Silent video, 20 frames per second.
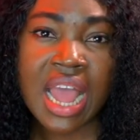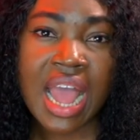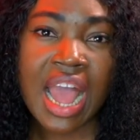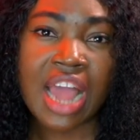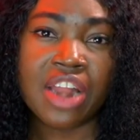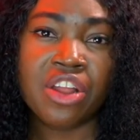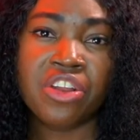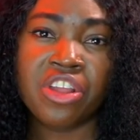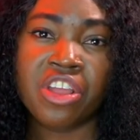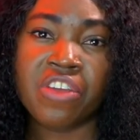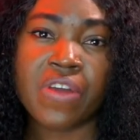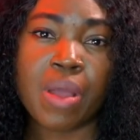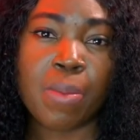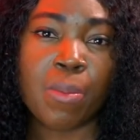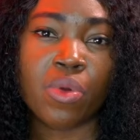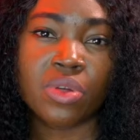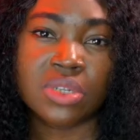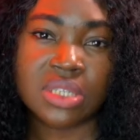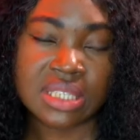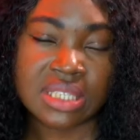I don't know if I'm
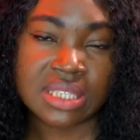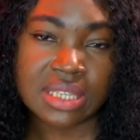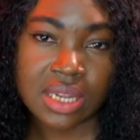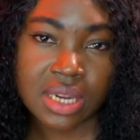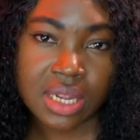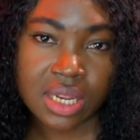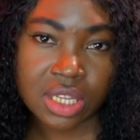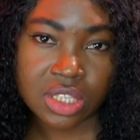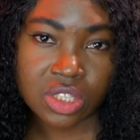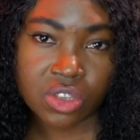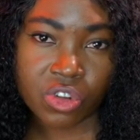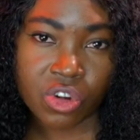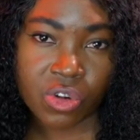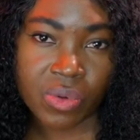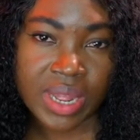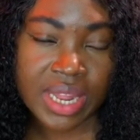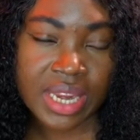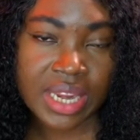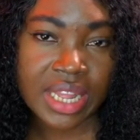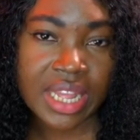understanding this
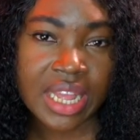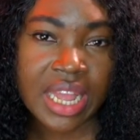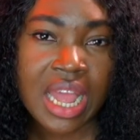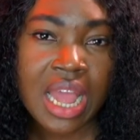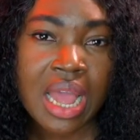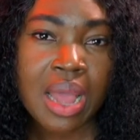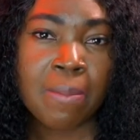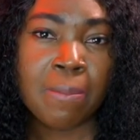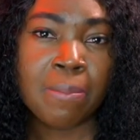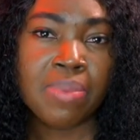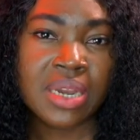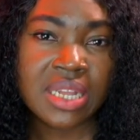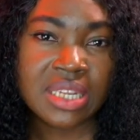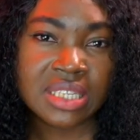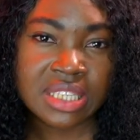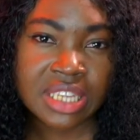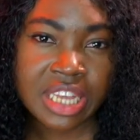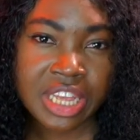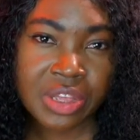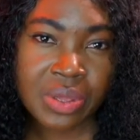correctly.
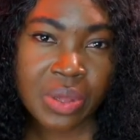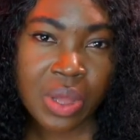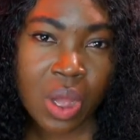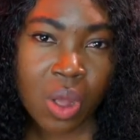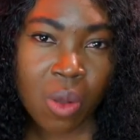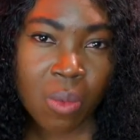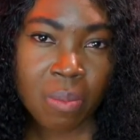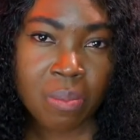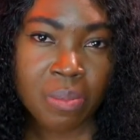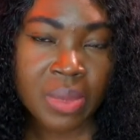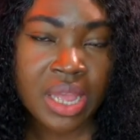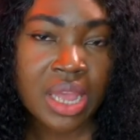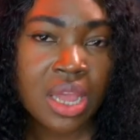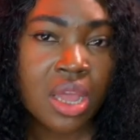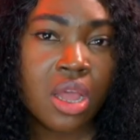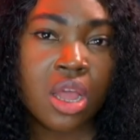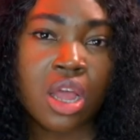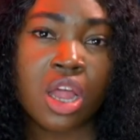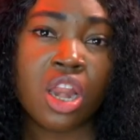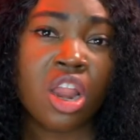Please, can you help me?
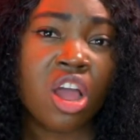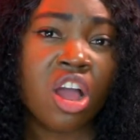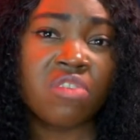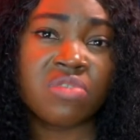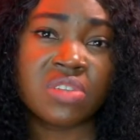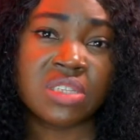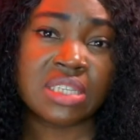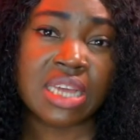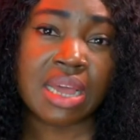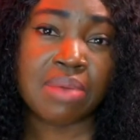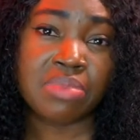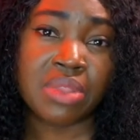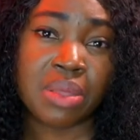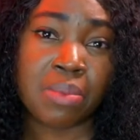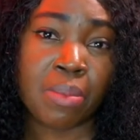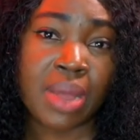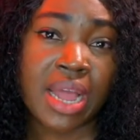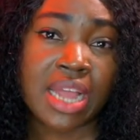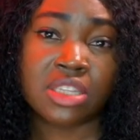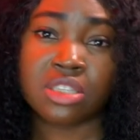A lot of the time they
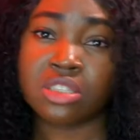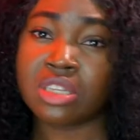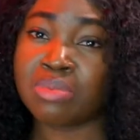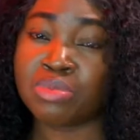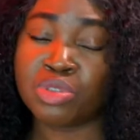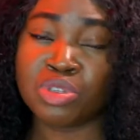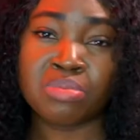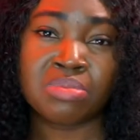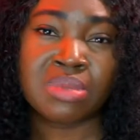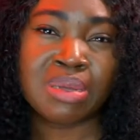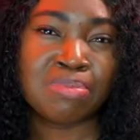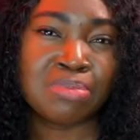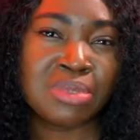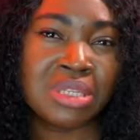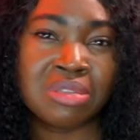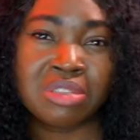might, sometimes they